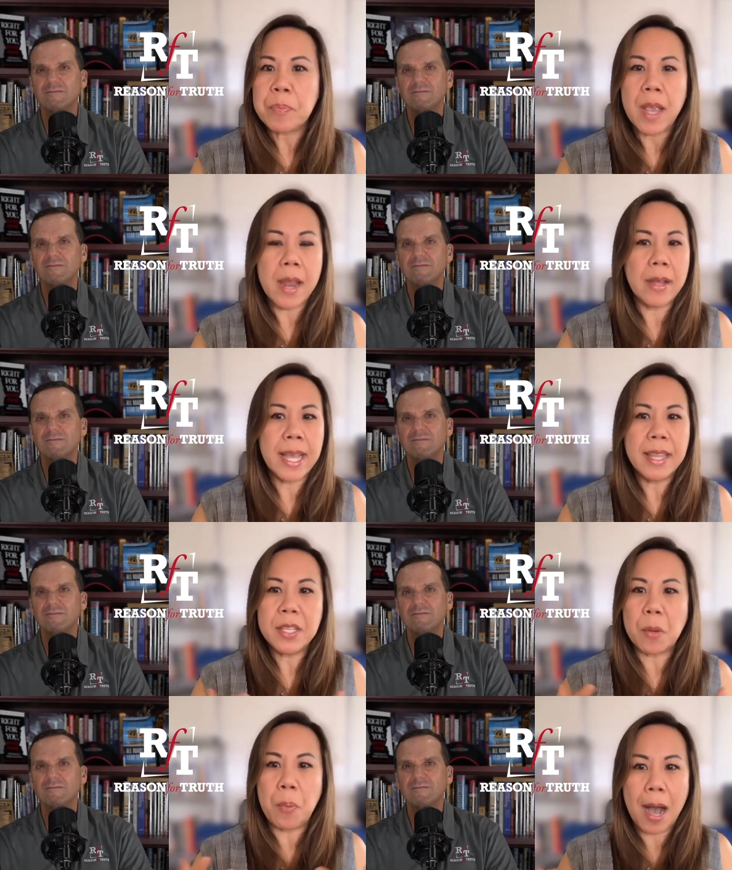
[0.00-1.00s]
Speaker 1: And again, these are
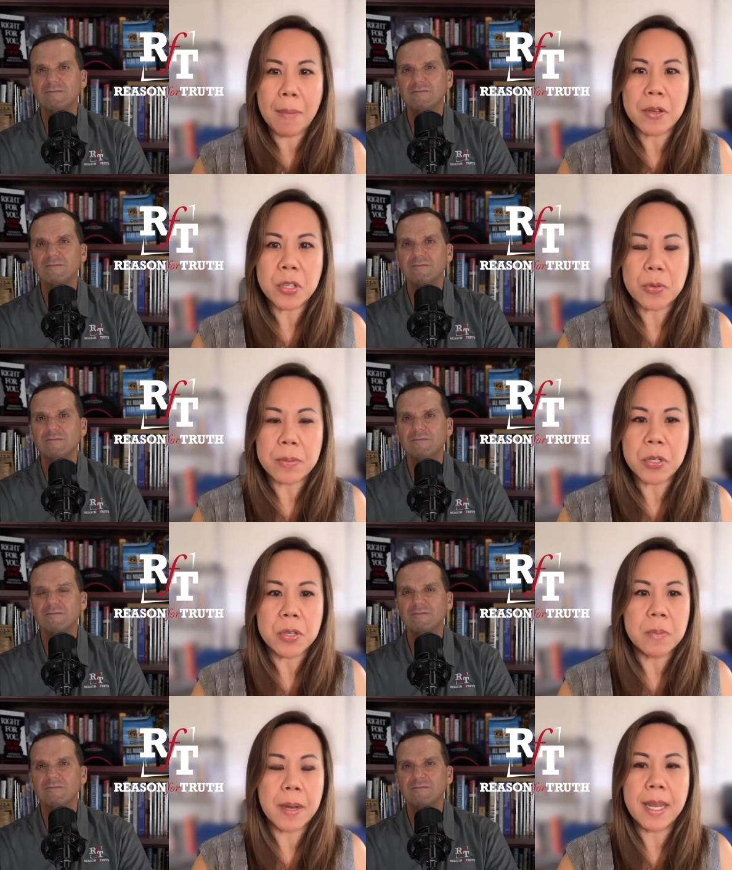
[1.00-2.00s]
popular scriptures,
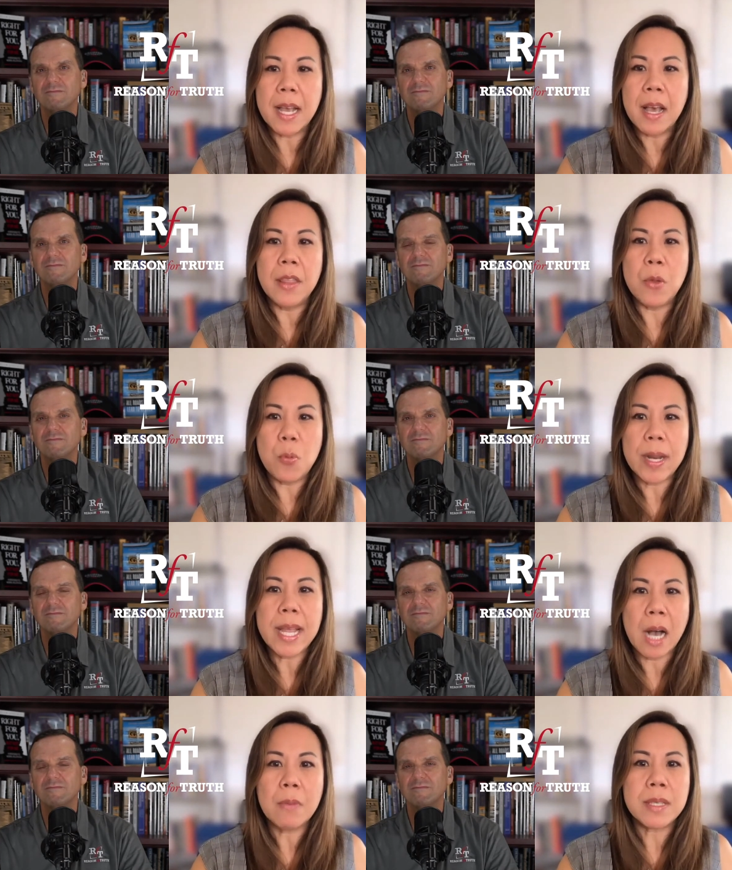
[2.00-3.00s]
but they really
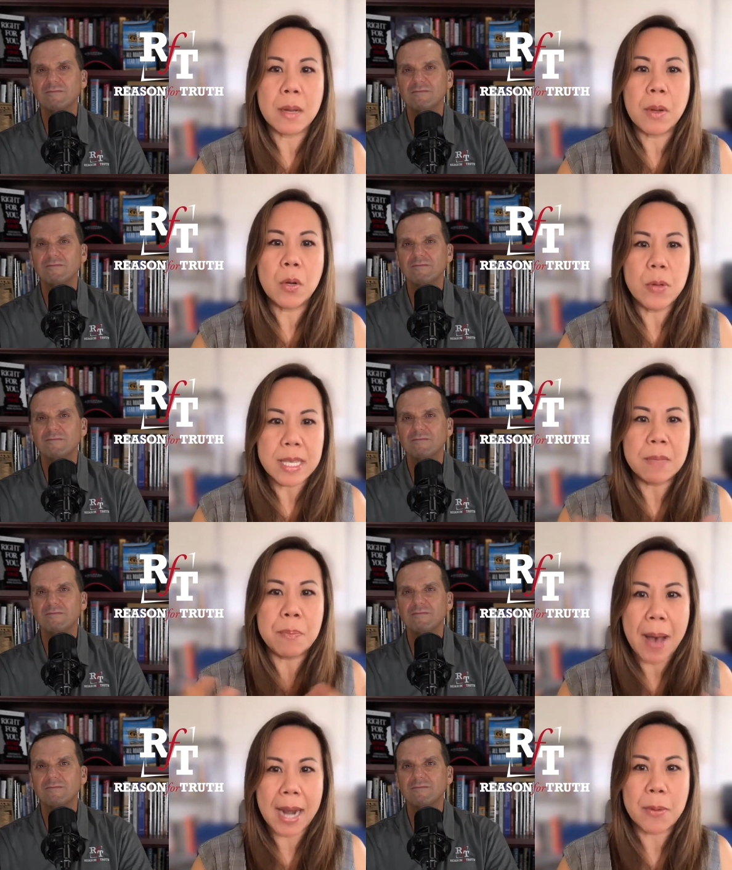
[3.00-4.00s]
help someone who is
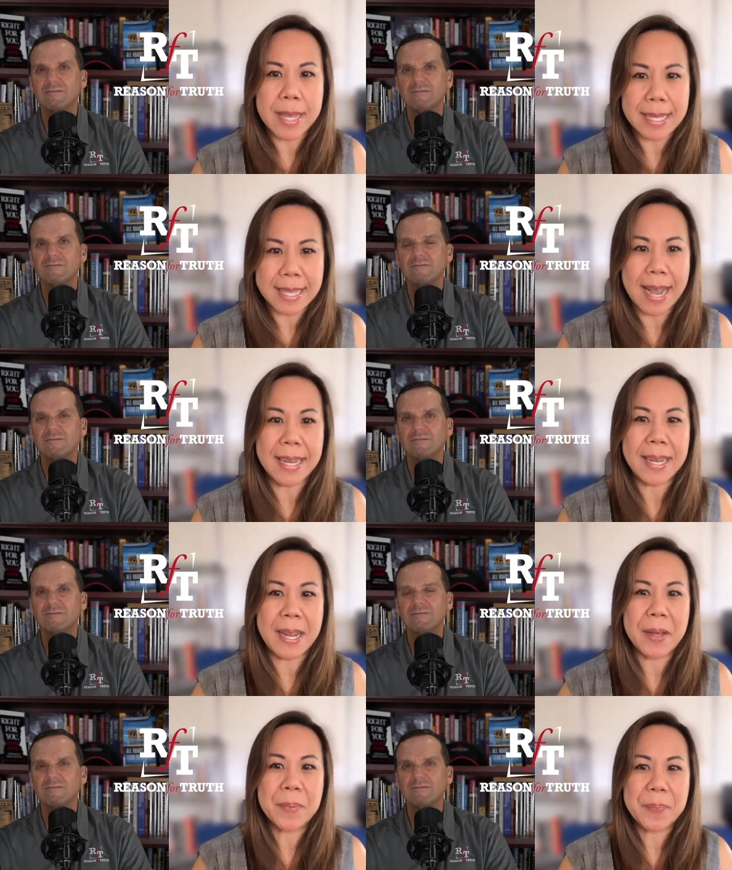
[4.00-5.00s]
battling with anxiety.
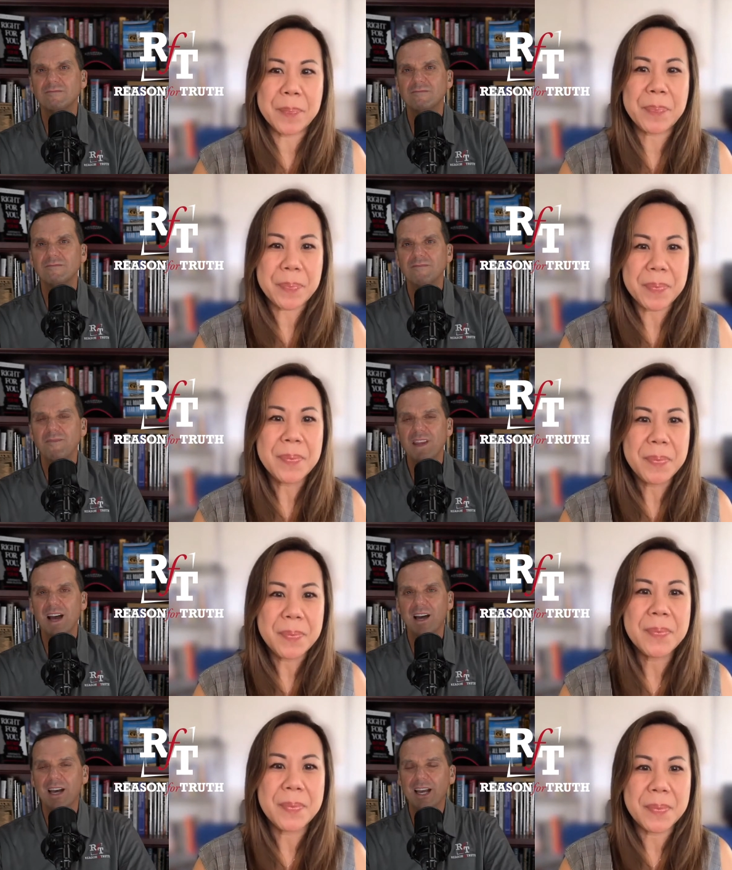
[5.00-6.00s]
Speaker 2: Yeah,
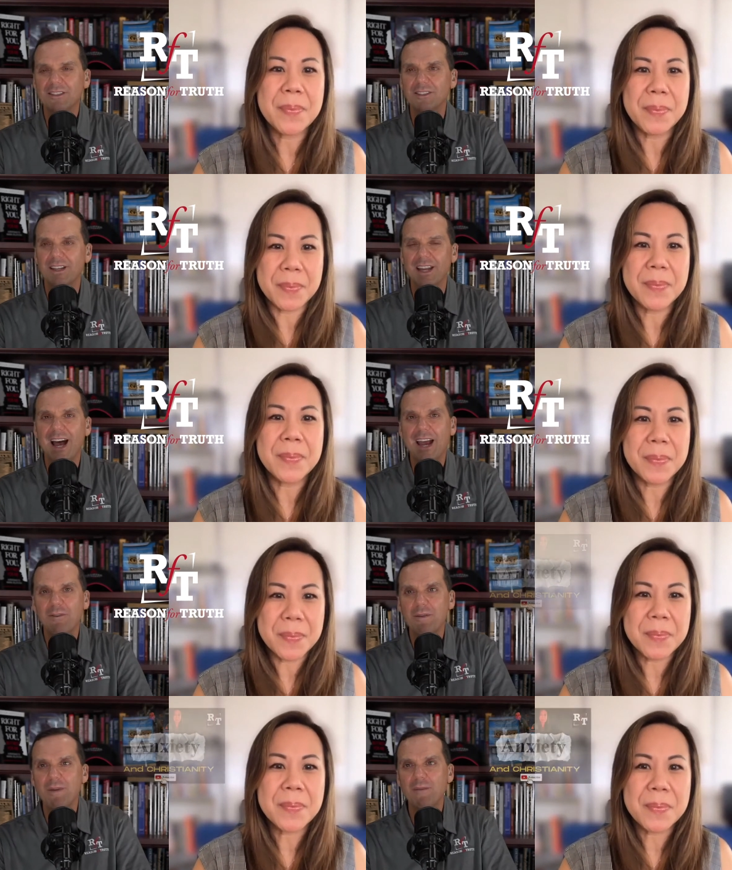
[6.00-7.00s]
excellent. Yeah, I
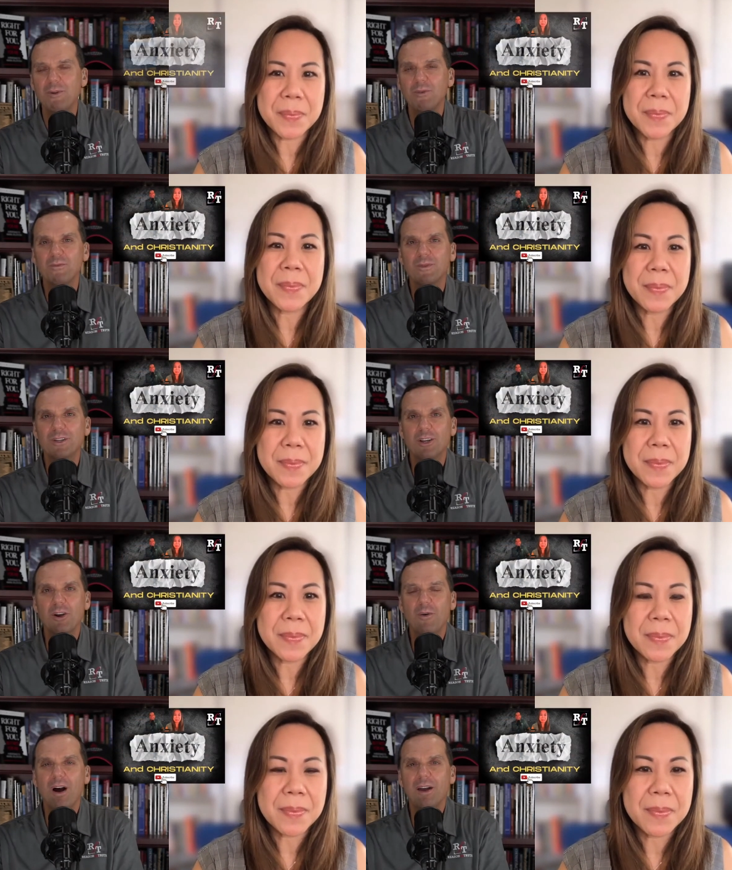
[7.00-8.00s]
remember to go
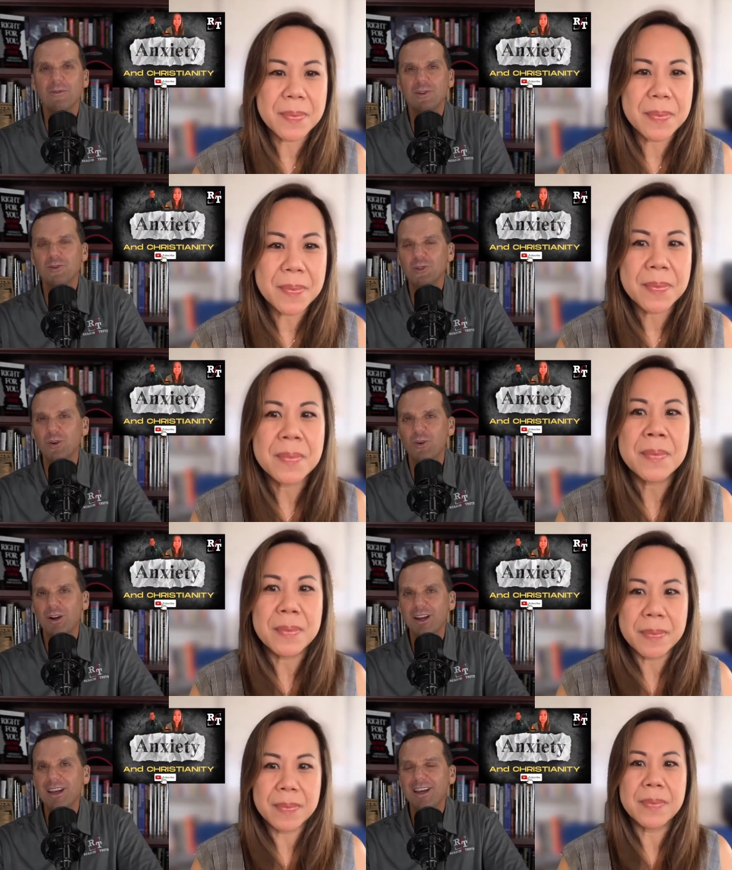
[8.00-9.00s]
on with the
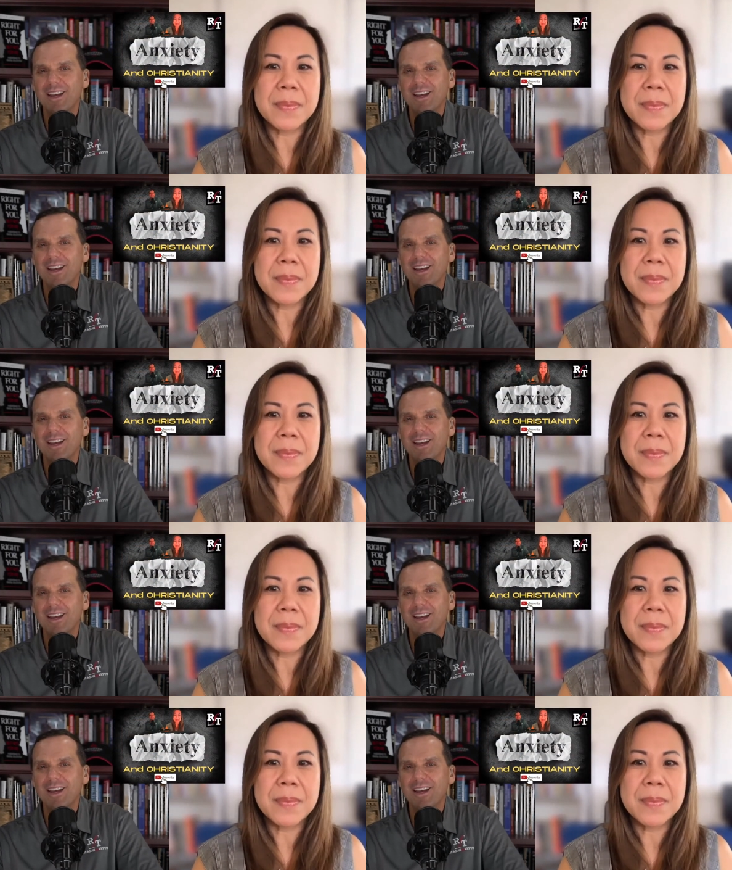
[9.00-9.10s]
story